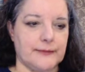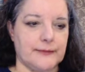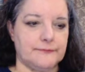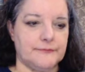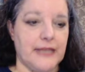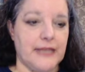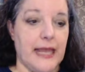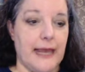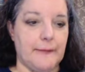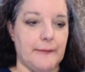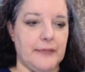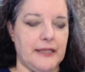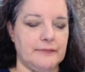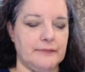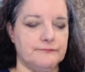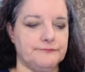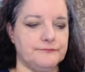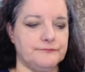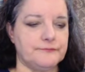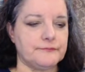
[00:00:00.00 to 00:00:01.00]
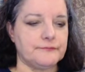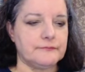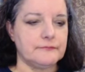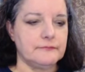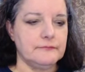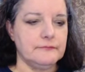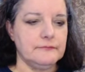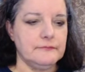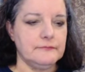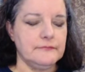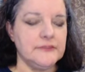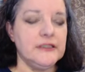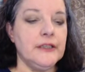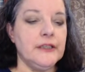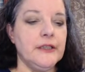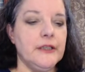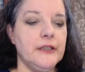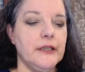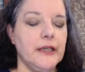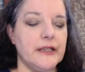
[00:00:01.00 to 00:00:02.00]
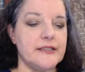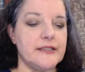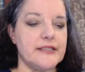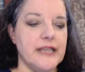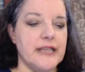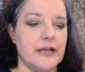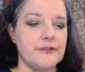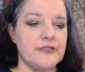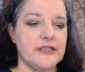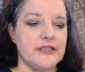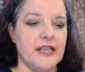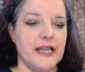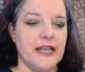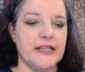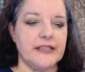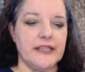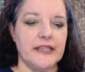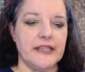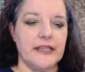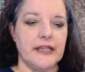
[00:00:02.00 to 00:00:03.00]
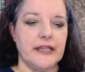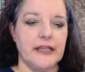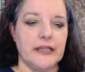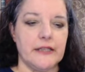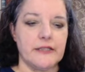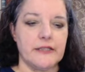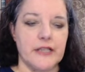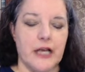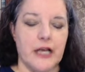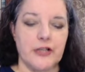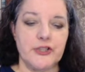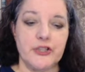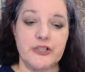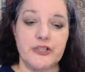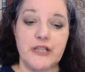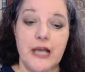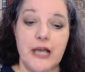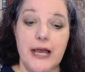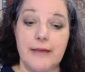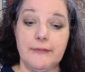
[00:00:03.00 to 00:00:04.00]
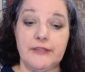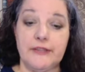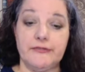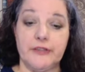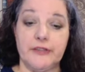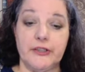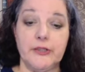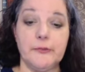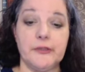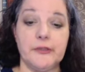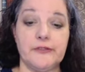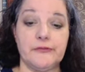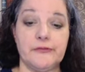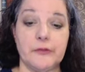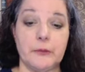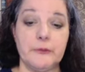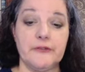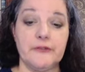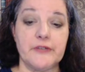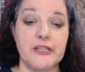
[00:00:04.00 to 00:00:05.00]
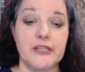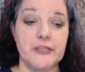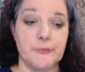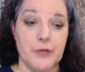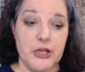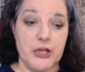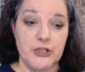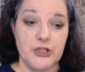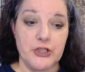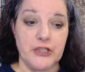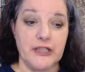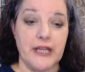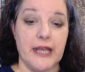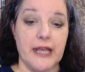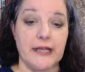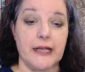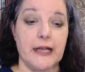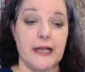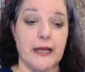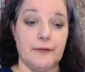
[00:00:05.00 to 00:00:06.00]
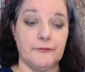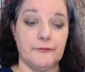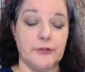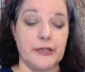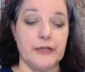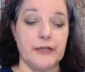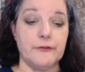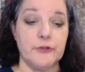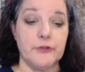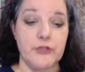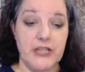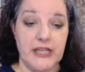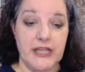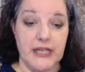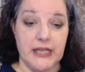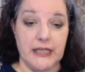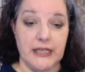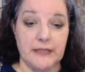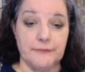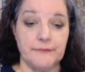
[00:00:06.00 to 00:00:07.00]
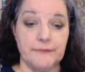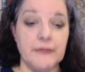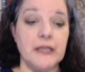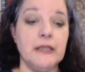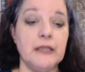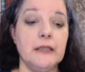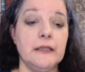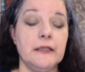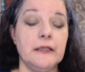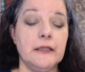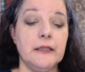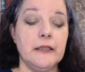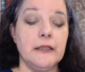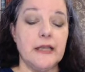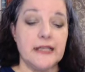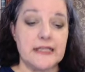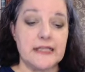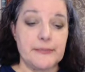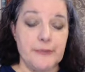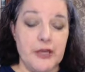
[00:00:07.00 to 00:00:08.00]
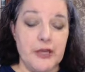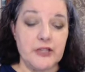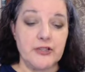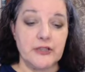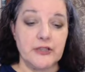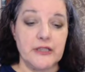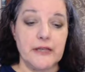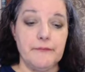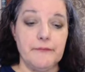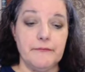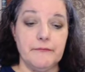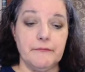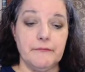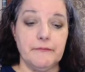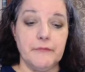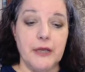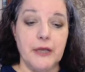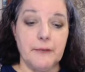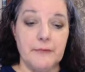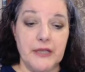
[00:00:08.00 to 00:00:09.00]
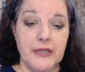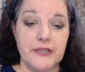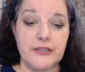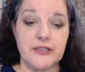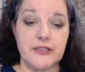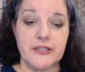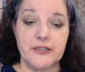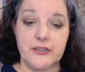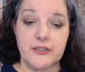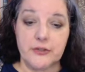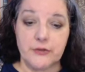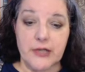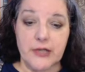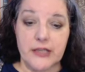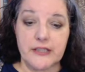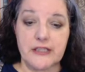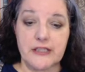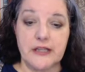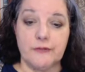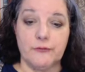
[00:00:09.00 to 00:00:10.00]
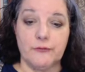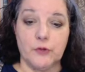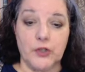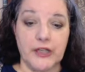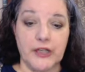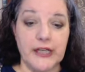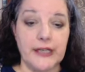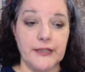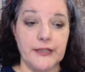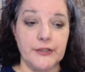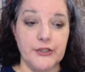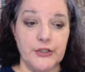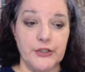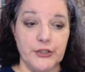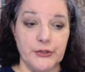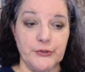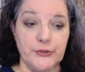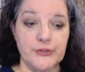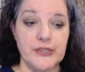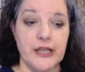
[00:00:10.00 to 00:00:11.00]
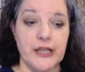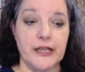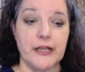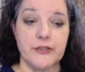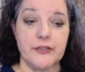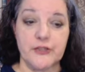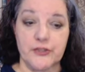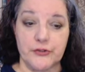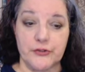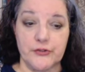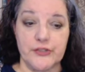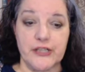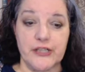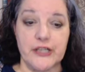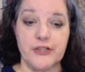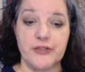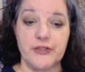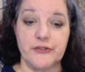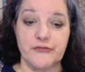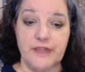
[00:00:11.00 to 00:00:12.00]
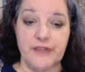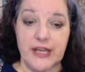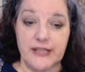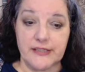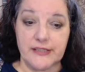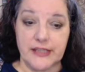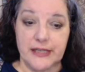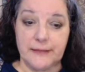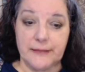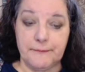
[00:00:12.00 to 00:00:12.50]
Abby, it sounds like knitting is not just a hobby for you, but a form of expression and a comforting routine, especially amidst the stress of working in the news and uncertainties you're facing.